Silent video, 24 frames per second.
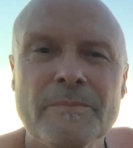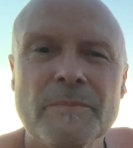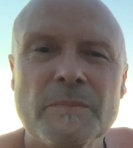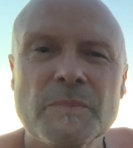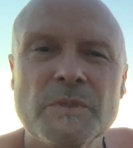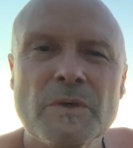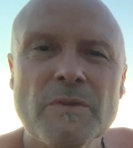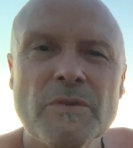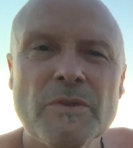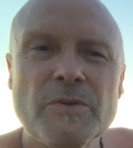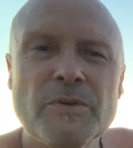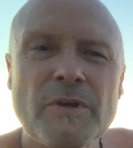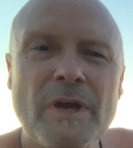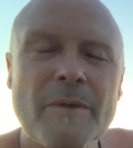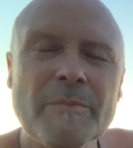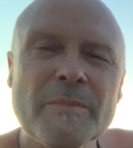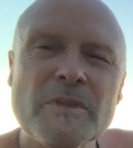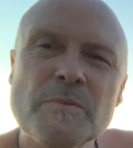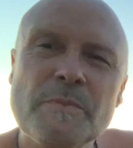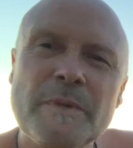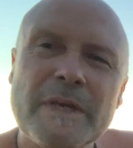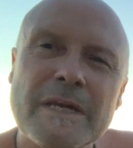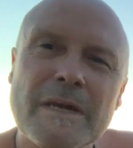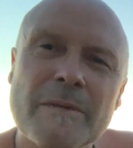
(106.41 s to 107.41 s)
So the drum
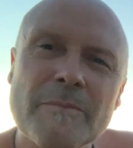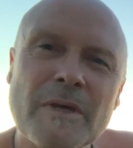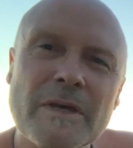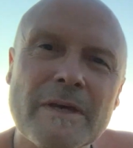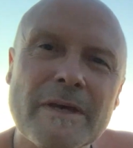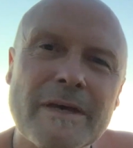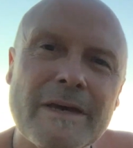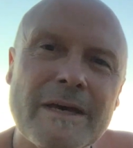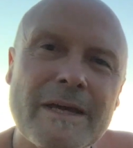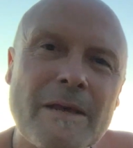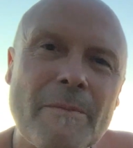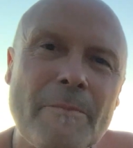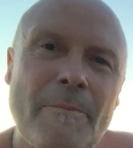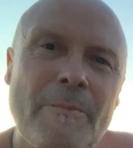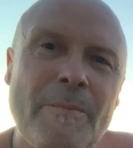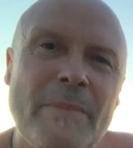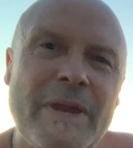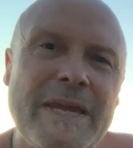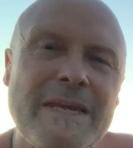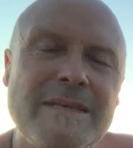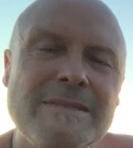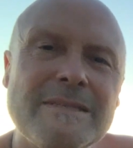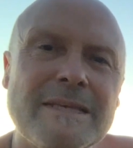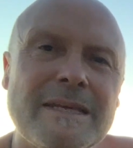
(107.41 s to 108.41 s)
has become a, an
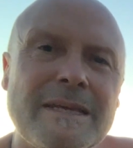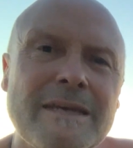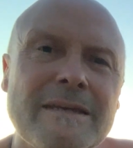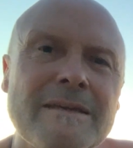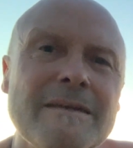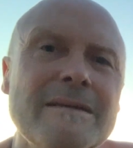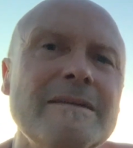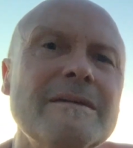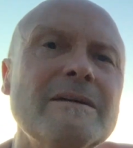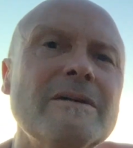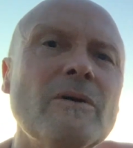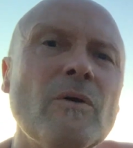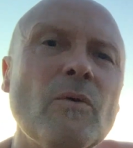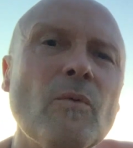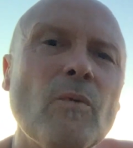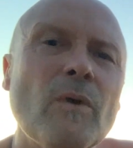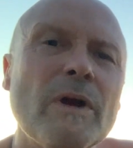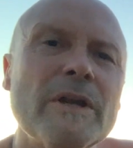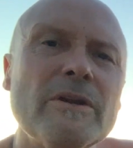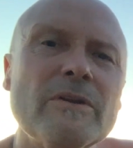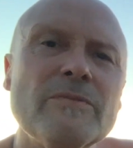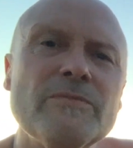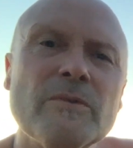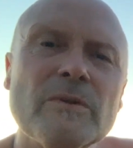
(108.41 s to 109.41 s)
amazing,
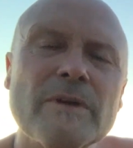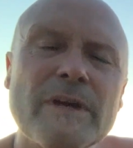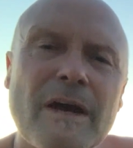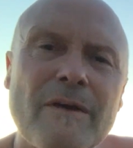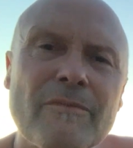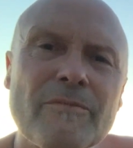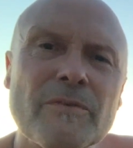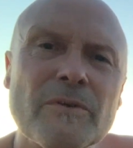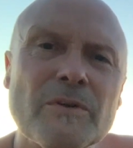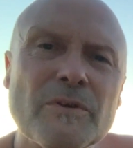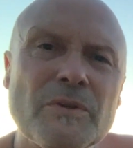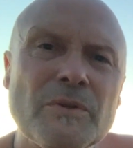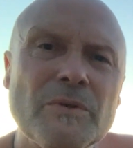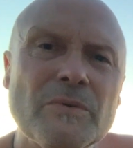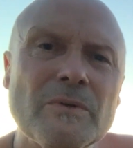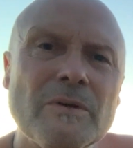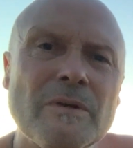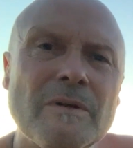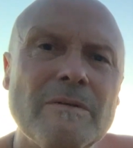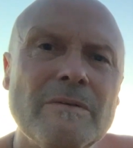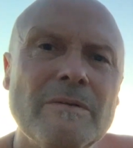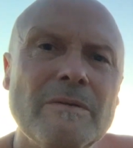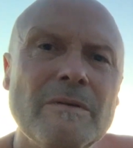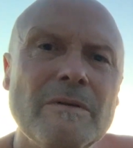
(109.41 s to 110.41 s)
wonderful comfort
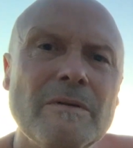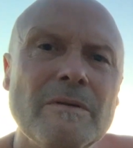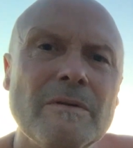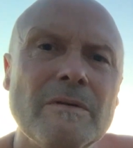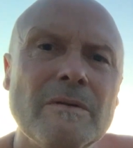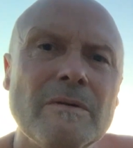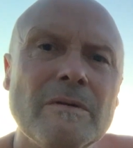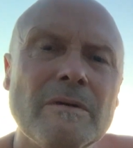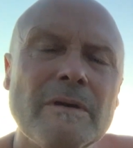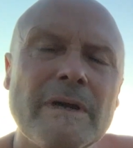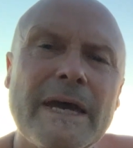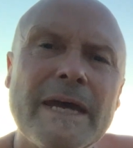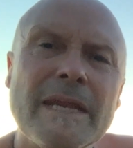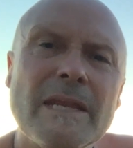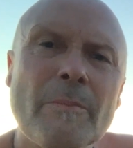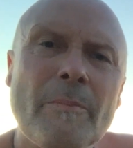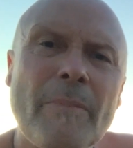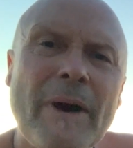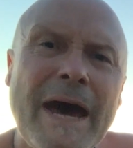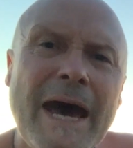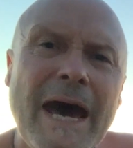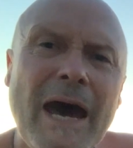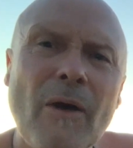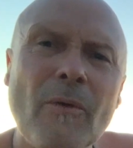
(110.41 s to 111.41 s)
tool and a
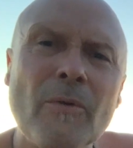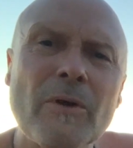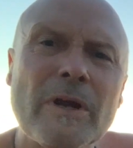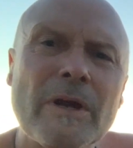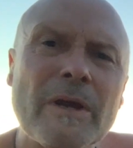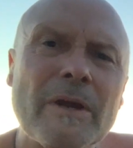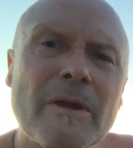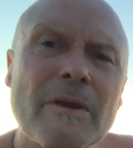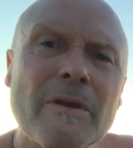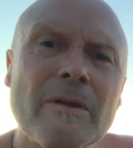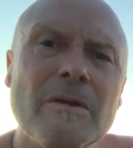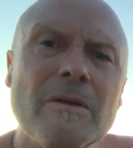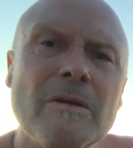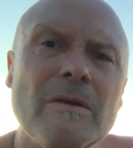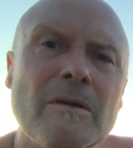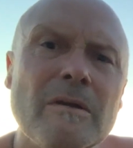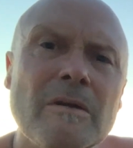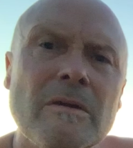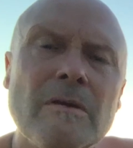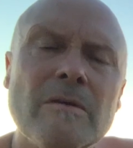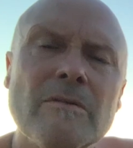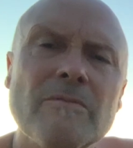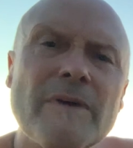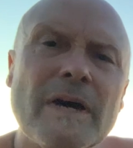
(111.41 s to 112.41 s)
power
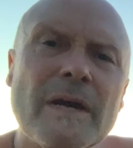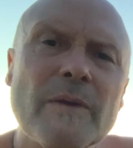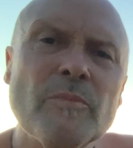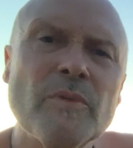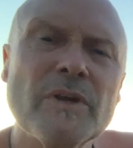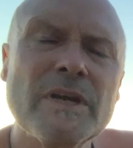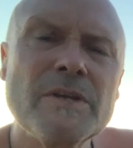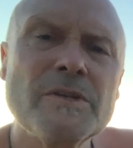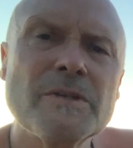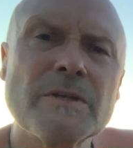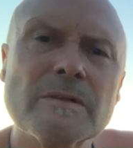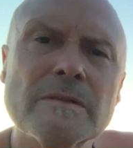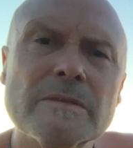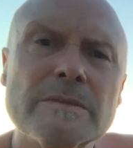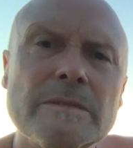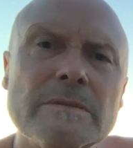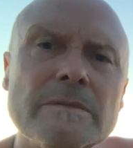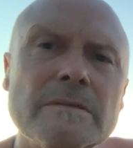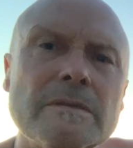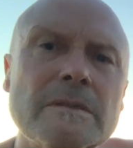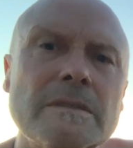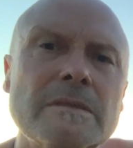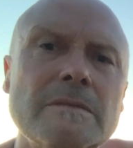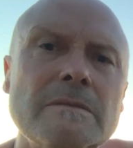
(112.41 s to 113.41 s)
vibrational
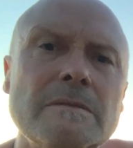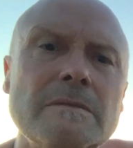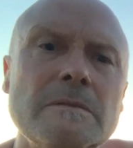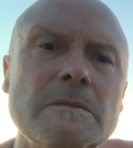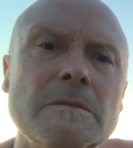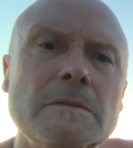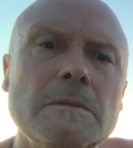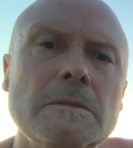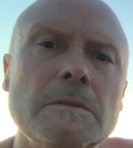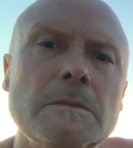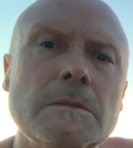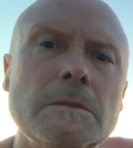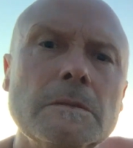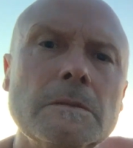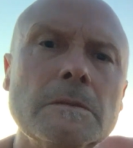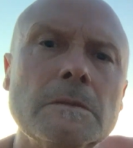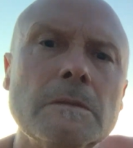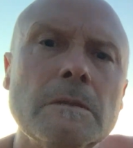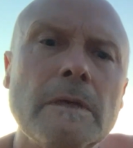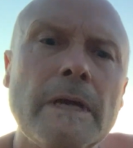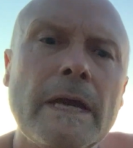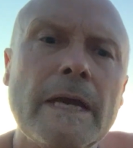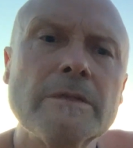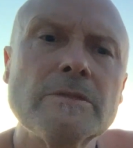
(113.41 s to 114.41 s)
tool.
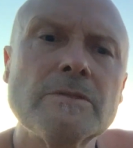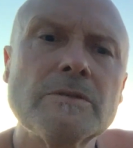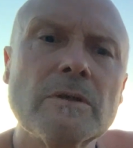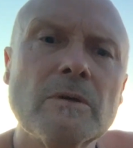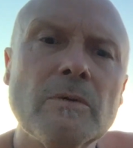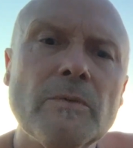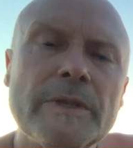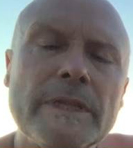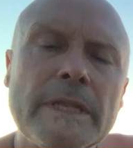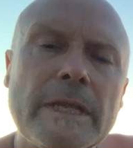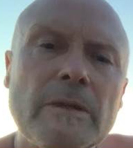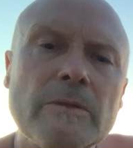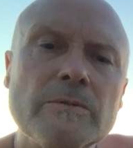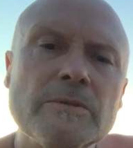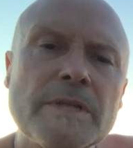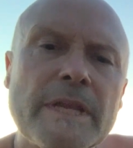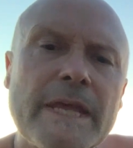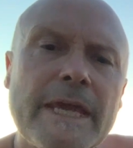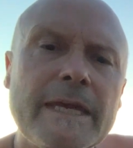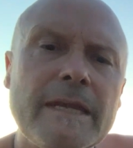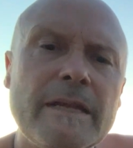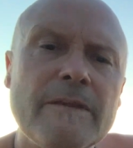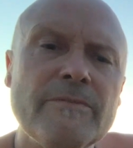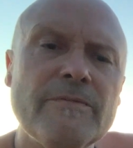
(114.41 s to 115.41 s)
And so when those
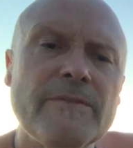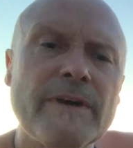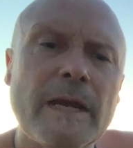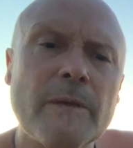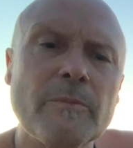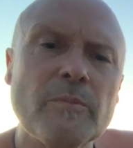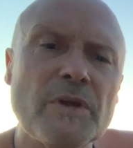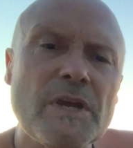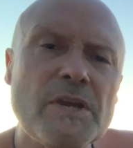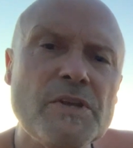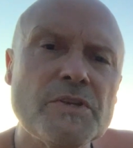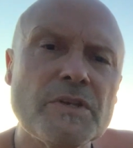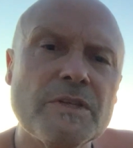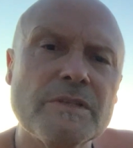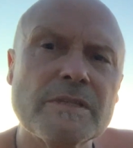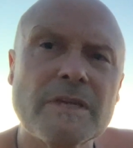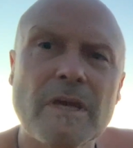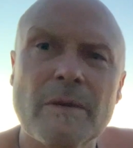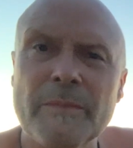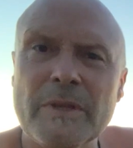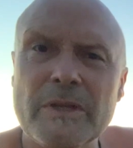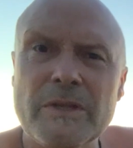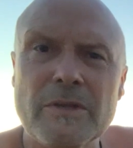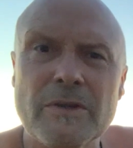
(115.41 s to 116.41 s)
negative vibrations
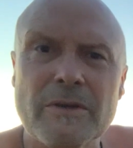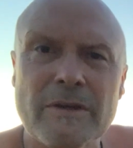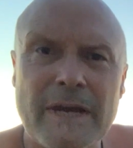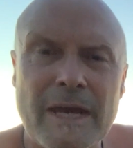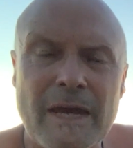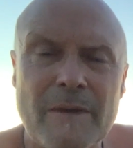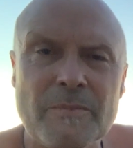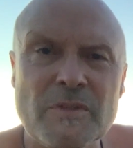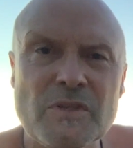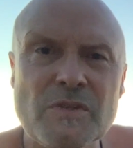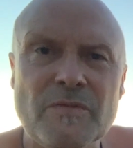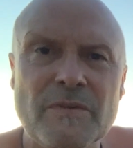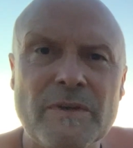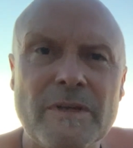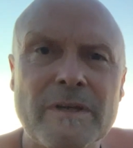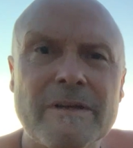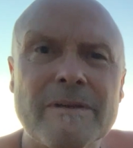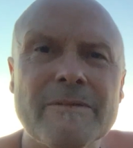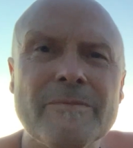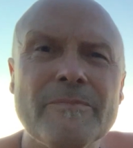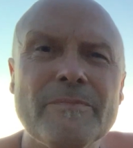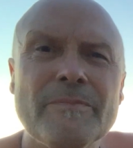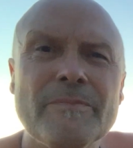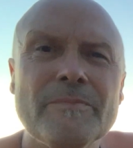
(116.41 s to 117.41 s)
come into your
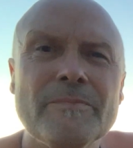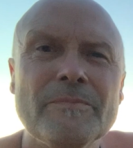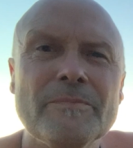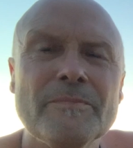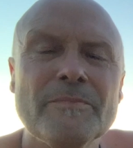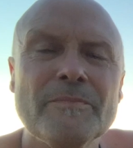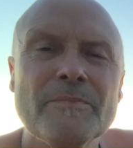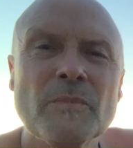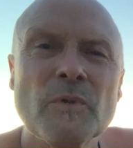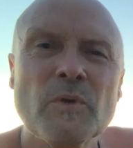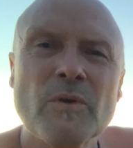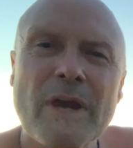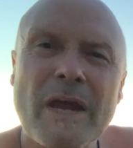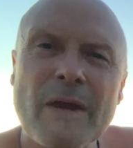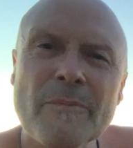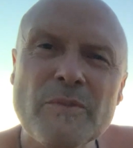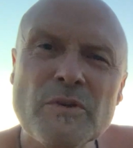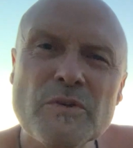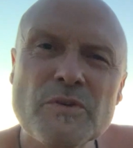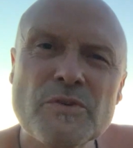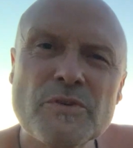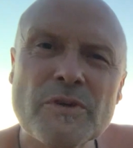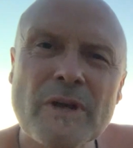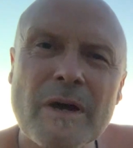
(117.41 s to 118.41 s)
atmosphere, grab
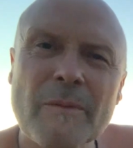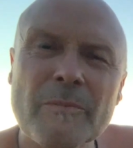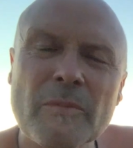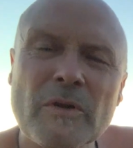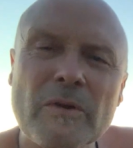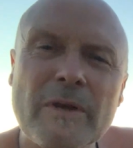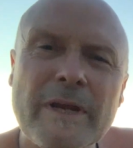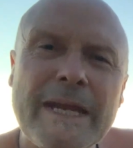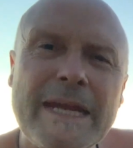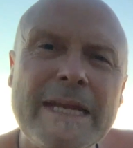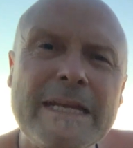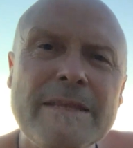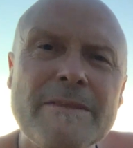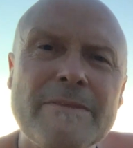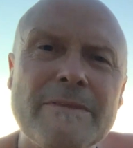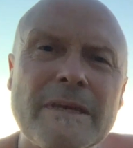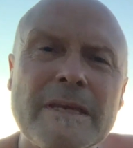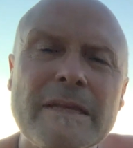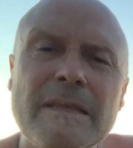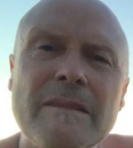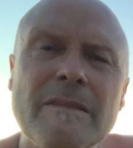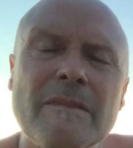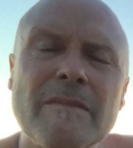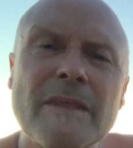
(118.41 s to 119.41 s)
your drum or
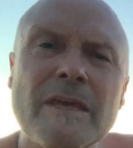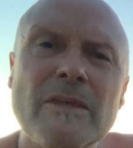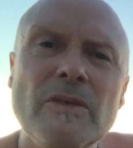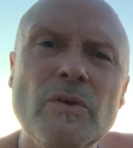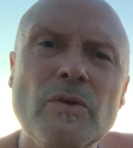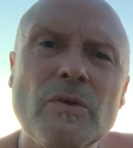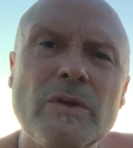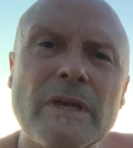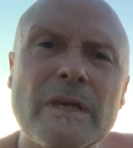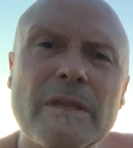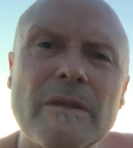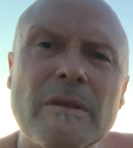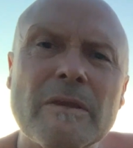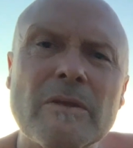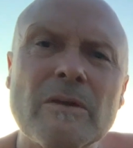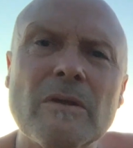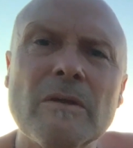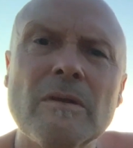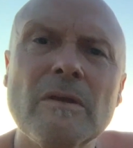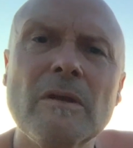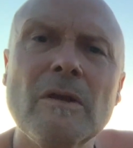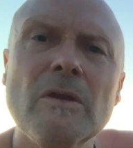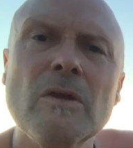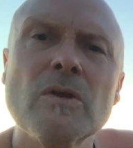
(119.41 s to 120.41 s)
anything that you can
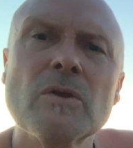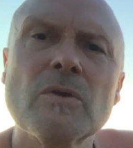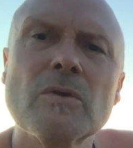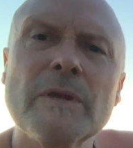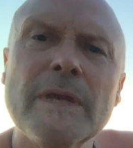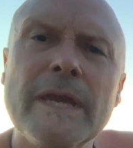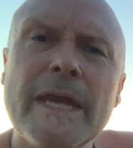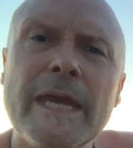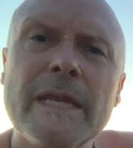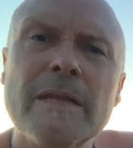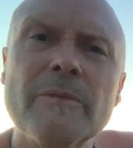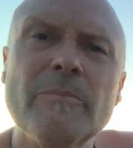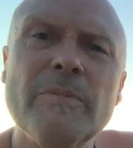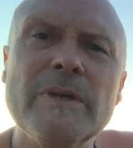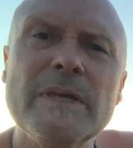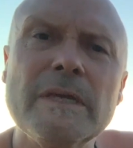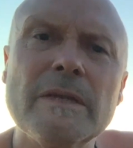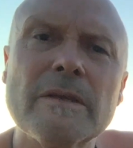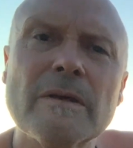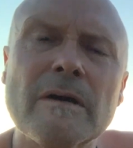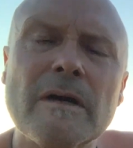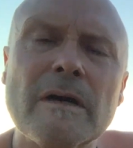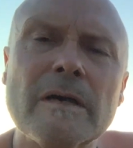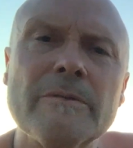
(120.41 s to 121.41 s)
create a
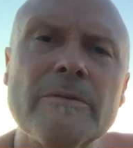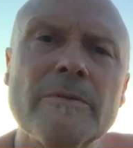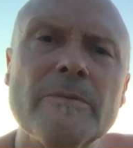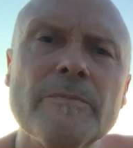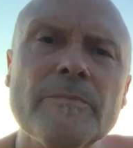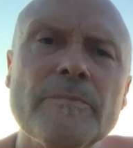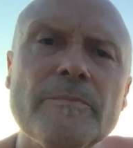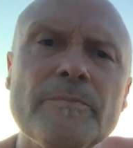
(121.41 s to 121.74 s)
beat on.